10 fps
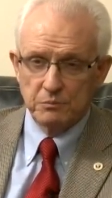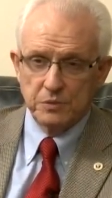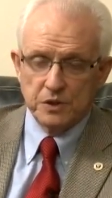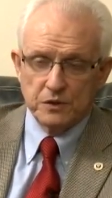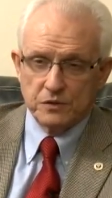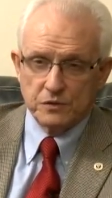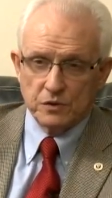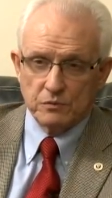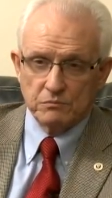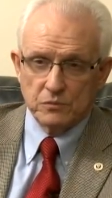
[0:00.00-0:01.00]
Because
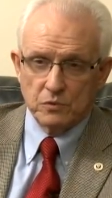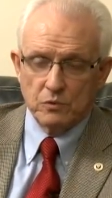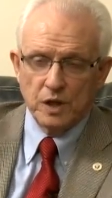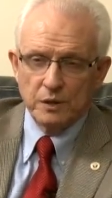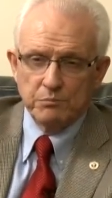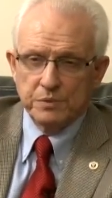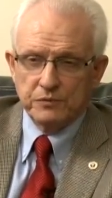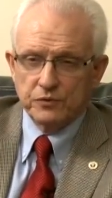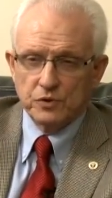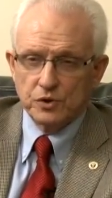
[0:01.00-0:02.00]
why
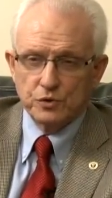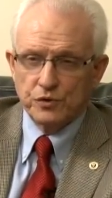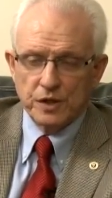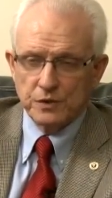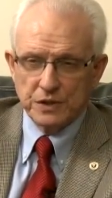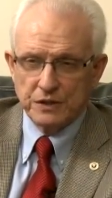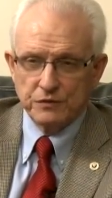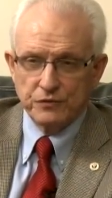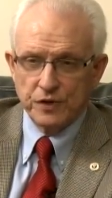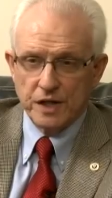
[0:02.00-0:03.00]
before
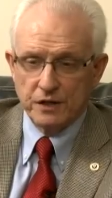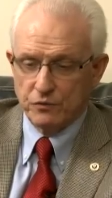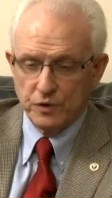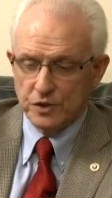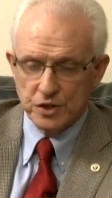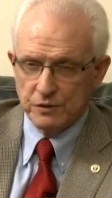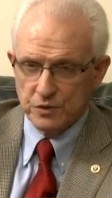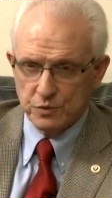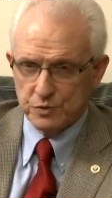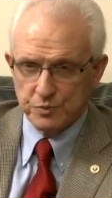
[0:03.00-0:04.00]
2005, when
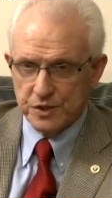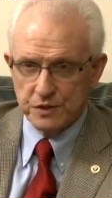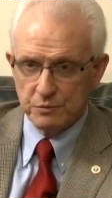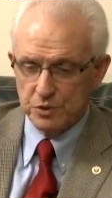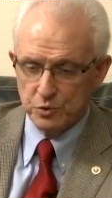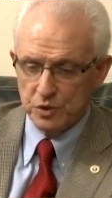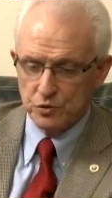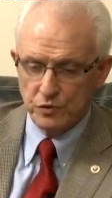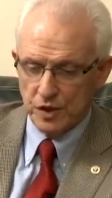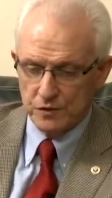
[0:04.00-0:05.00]
Chavez was president between
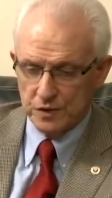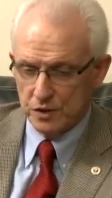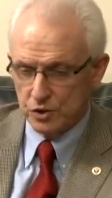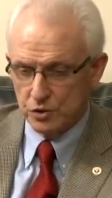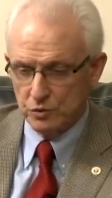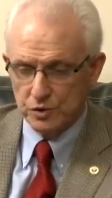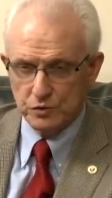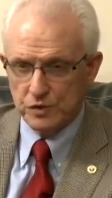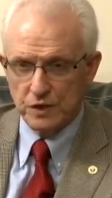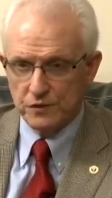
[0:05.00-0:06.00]
2002 and
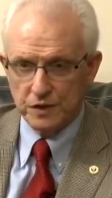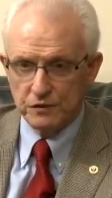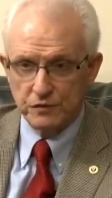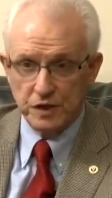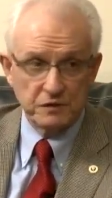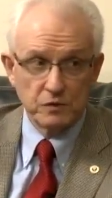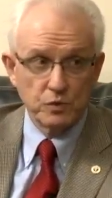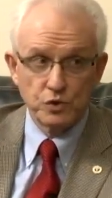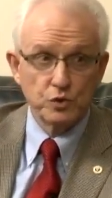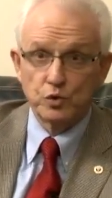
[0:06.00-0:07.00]
2005, there
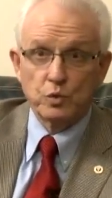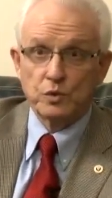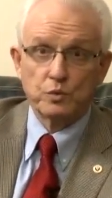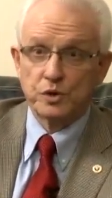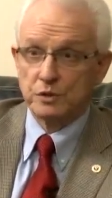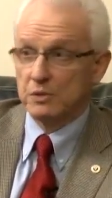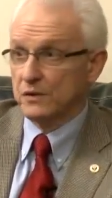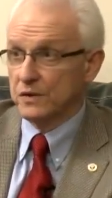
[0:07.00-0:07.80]
was not one word about